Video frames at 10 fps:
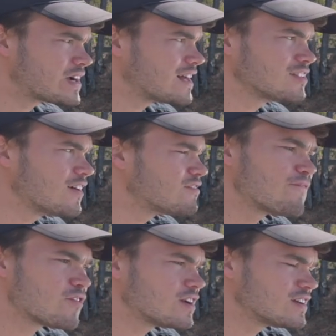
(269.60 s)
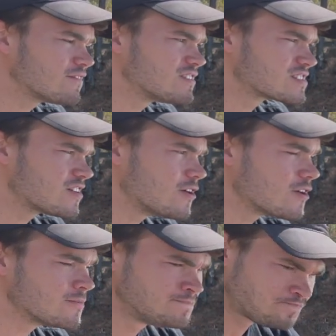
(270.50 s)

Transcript: I love the front end of this car.